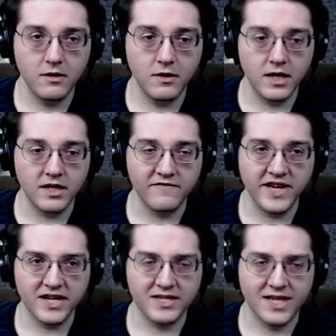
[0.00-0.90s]
uh, the
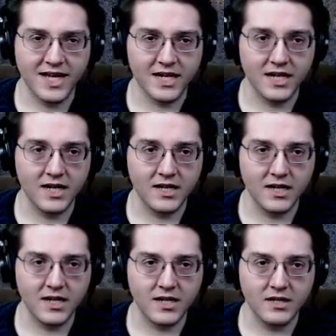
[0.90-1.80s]
fact that it
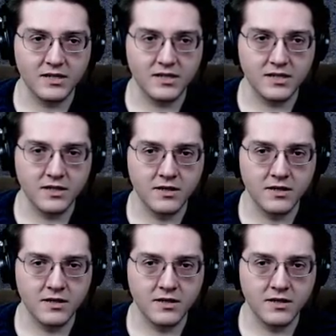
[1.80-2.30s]
is